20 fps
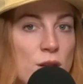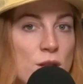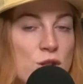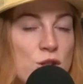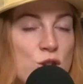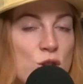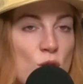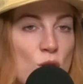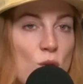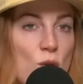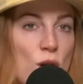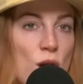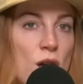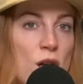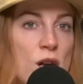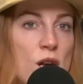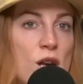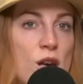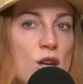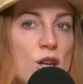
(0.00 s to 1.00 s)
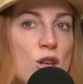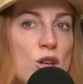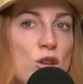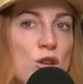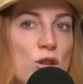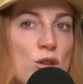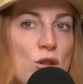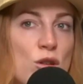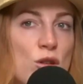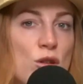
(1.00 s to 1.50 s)
So
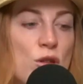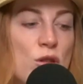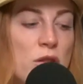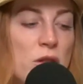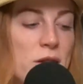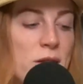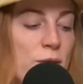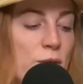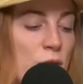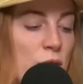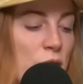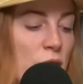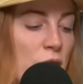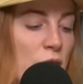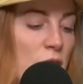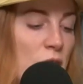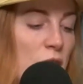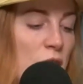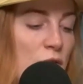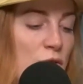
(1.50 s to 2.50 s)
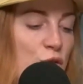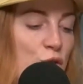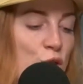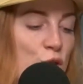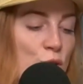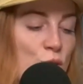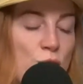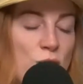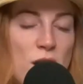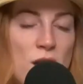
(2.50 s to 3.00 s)
this, like, if
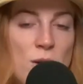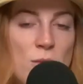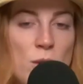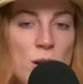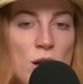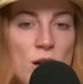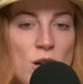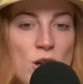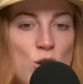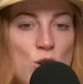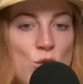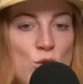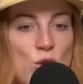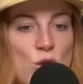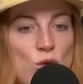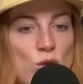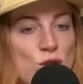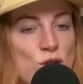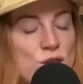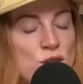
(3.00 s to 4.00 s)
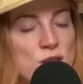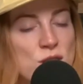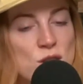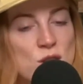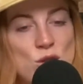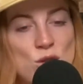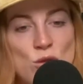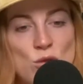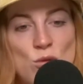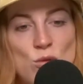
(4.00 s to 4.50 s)
you're getting married, you know
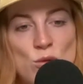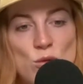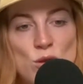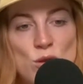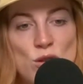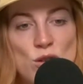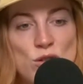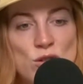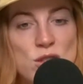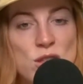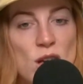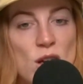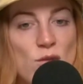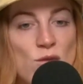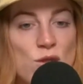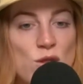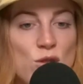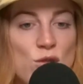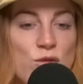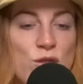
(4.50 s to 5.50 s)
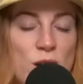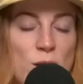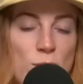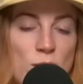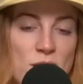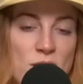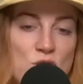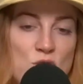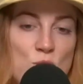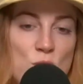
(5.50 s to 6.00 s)
yourself and your
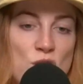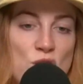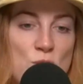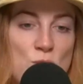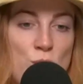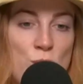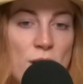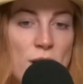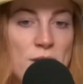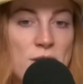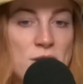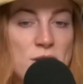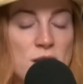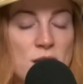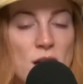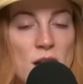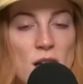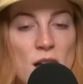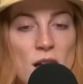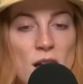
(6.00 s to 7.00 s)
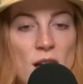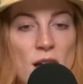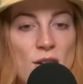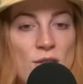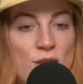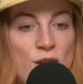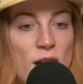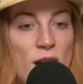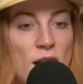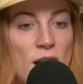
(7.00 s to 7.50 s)
family situation best.
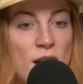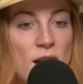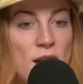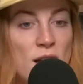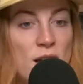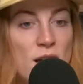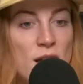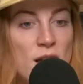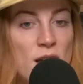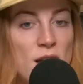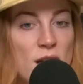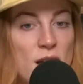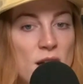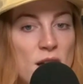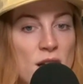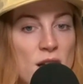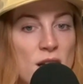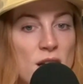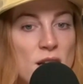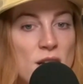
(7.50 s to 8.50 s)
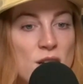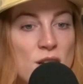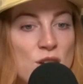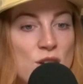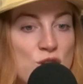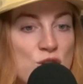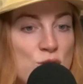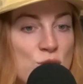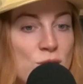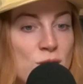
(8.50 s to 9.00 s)
If I
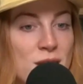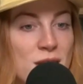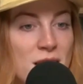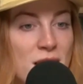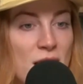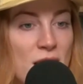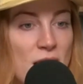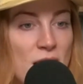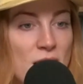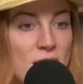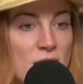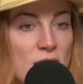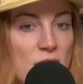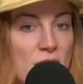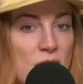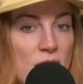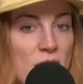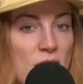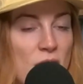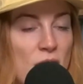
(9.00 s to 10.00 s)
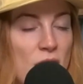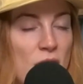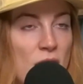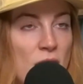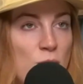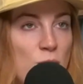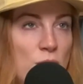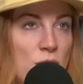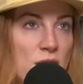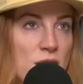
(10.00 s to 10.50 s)
could do it again
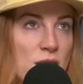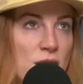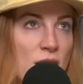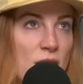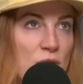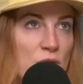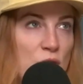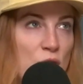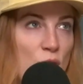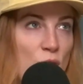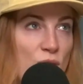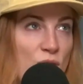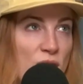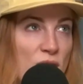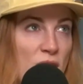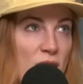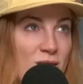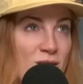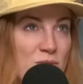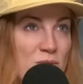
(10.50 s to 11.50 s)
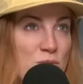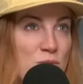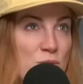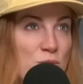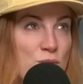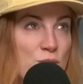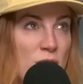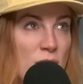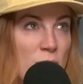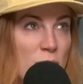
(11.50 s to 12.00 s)
and we didn't have COVID, I would
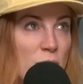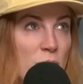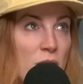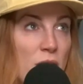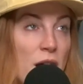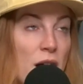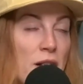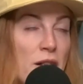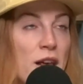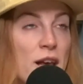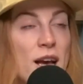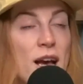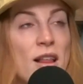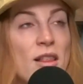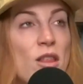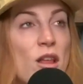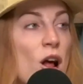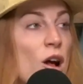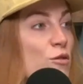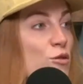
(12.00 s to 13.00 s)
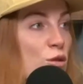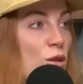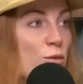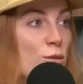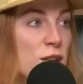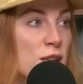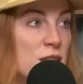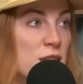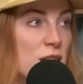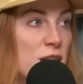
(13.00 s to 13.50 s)
probably, like, I loved
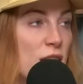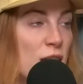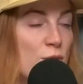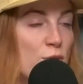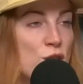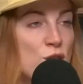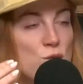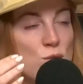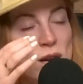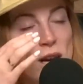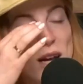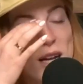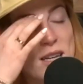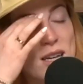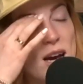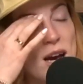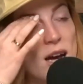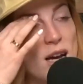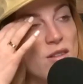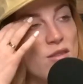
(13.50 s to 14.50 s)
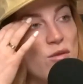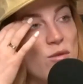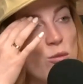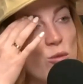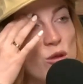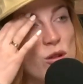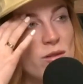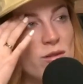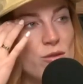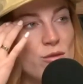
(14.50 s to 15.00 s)
what we did. I wish we had kind of
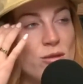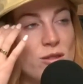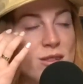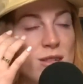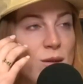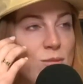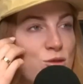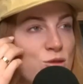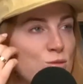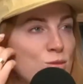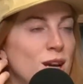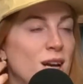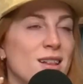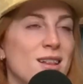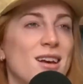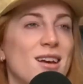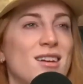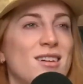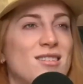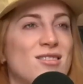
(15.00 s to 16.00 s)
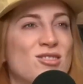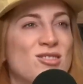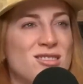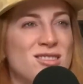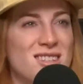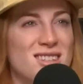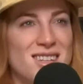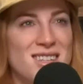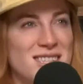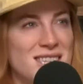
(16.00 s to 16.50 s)
more of a reception. We had like
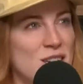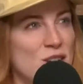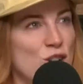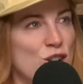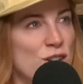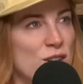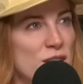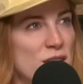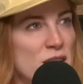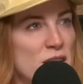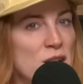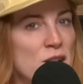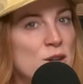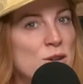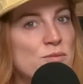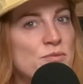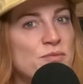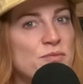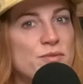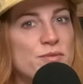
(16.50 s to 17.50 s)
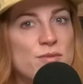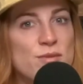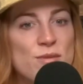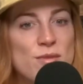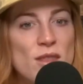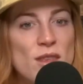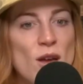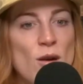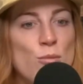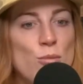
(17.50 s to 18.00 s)
just a dinner.
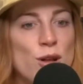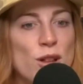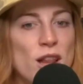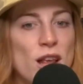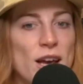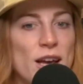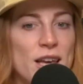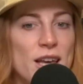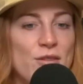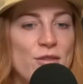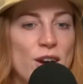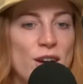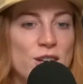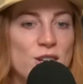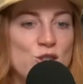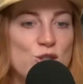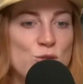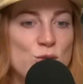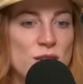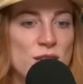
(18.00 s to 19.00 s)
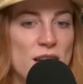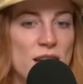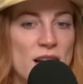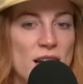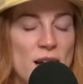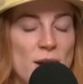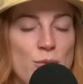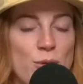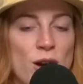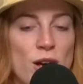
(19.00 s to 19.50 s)
But like, if I could do it
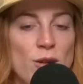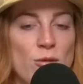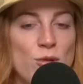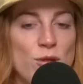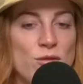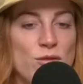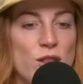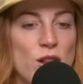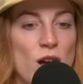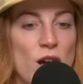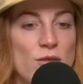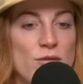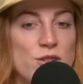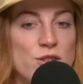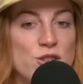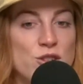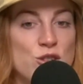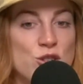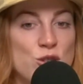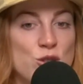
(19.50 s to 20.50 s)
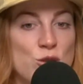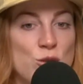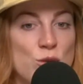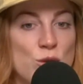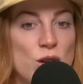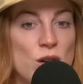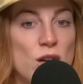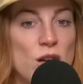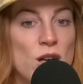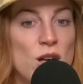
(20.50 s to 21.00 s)
again, I probably would have loved
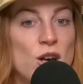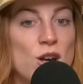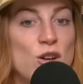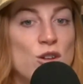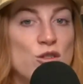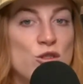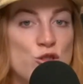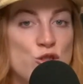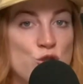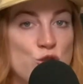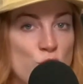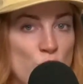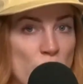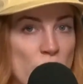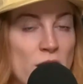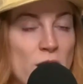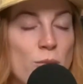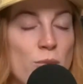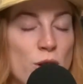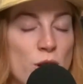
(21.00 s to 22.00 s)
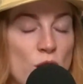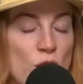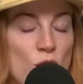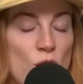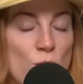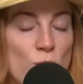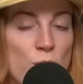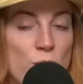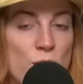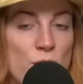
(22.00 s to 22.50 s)
to straight up
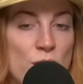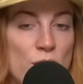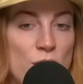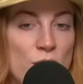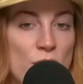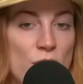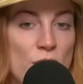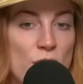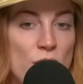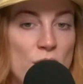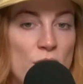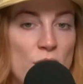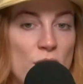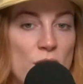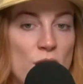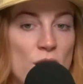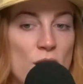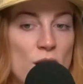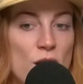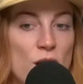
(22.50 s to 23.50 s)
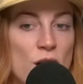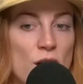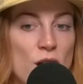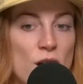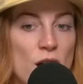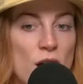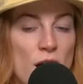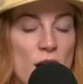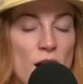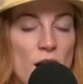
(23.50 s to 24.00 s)
elope,
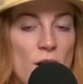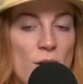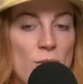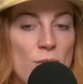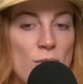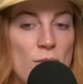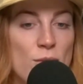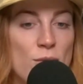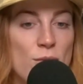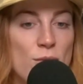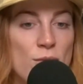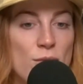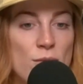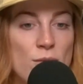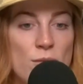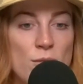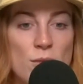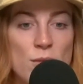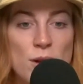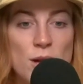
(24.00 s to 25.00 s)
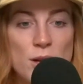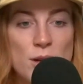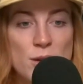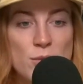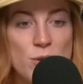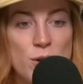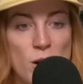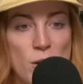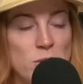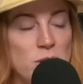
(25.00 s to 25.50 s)
um,
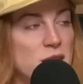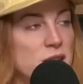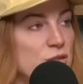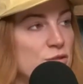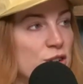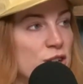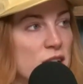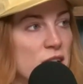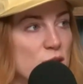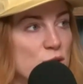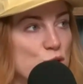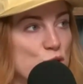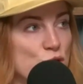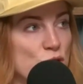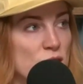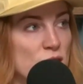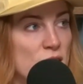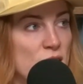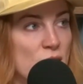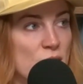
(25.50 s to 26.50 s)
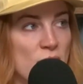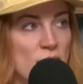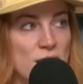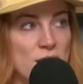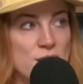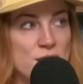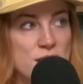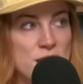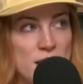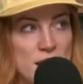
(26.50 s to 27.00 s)
in probably a different country and
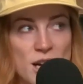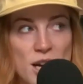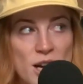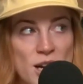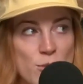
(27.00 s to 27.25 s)
like take a